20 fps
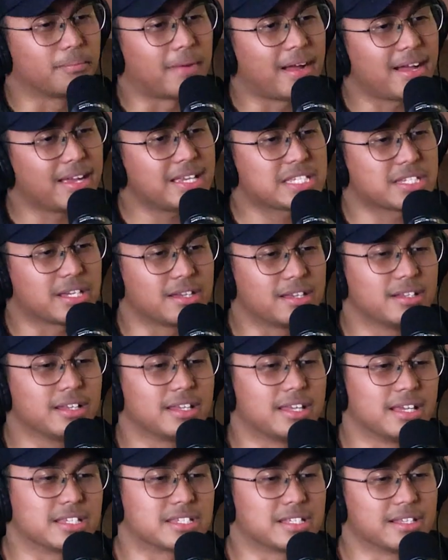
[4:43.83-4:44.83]
my son
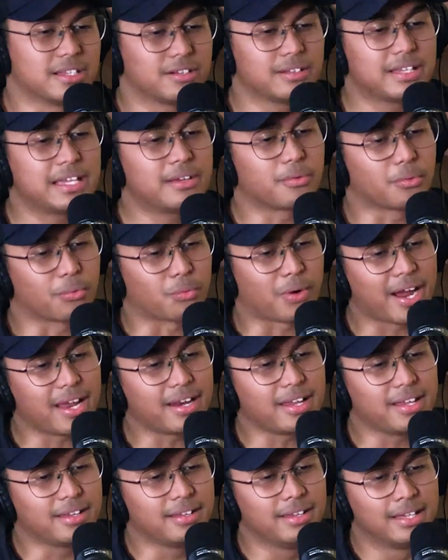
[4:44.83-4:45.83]
is literally
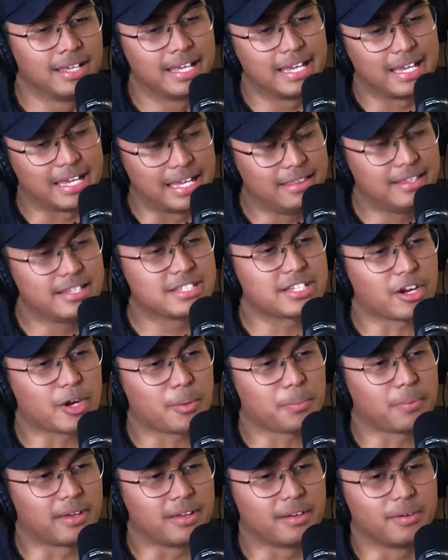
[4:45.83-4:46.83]
riding in this
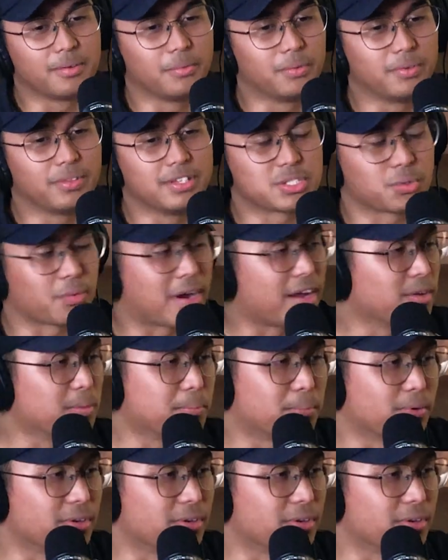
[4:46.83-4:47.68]
airplane with this random